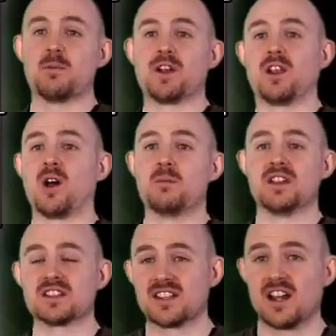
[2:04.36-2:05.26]
up a
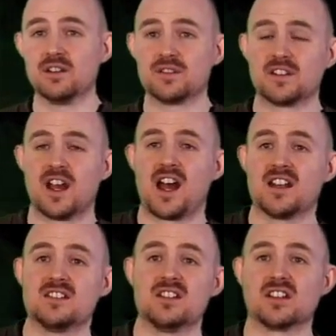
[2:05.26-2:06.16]
lobby yourself
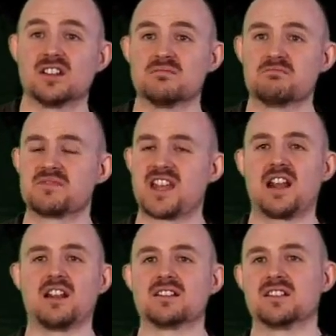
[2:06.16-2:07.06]
and you can
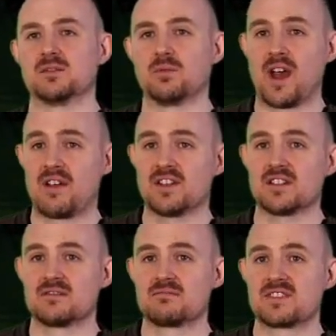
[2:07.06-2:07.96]
tailor it to whatever